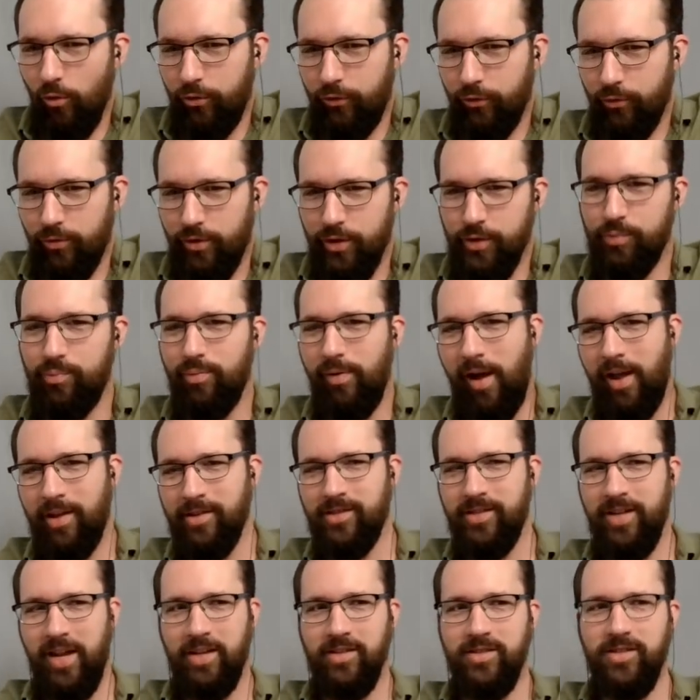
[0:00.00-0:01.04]
through this
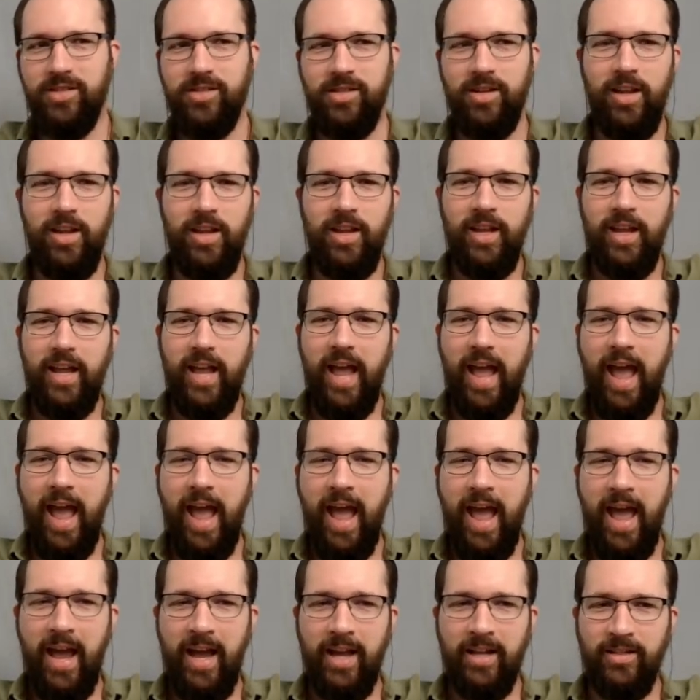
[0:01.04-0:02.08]
process
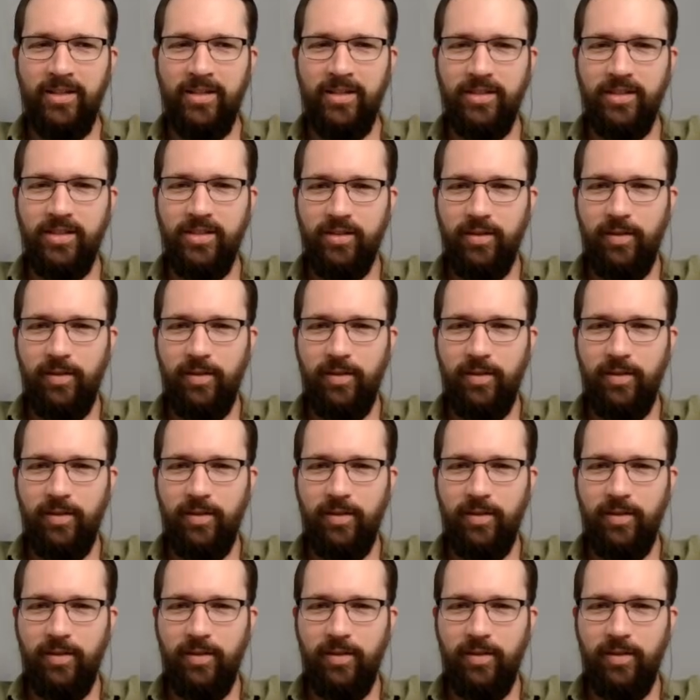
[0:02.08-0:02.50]
and